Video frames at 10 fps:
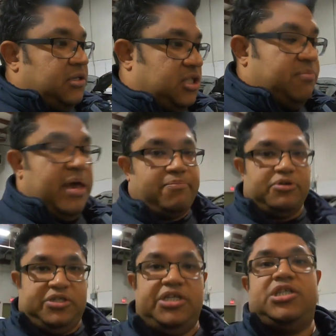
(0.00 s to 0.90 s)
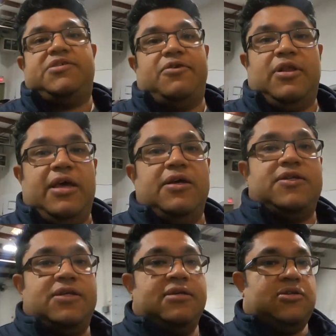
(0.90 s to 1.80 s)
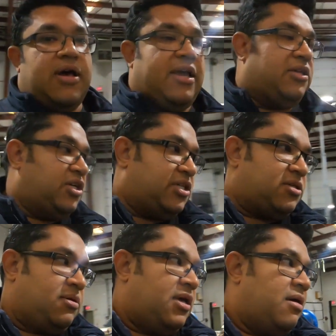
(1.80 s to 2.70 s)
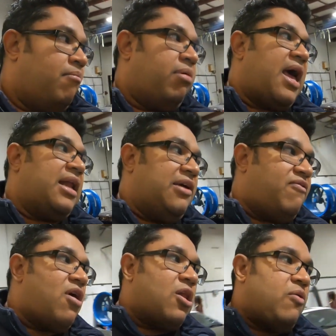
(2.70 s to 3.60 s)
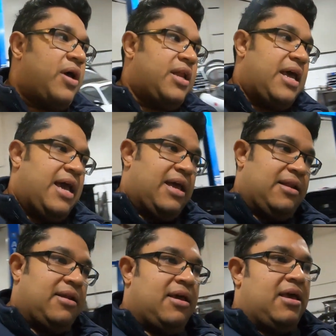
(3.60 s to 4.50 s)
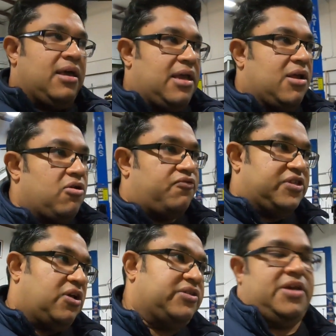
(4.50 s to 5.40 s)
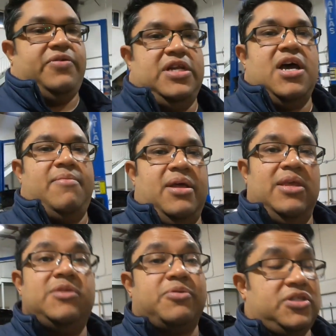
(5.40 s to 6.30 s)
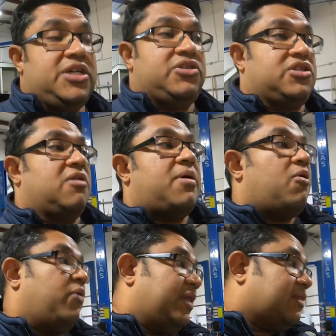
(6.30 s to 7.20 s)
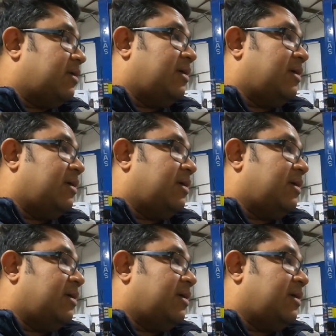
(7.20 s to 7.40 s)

just make procedures for things so I can just blindly follow it and get good results every time. And these procedures come out with,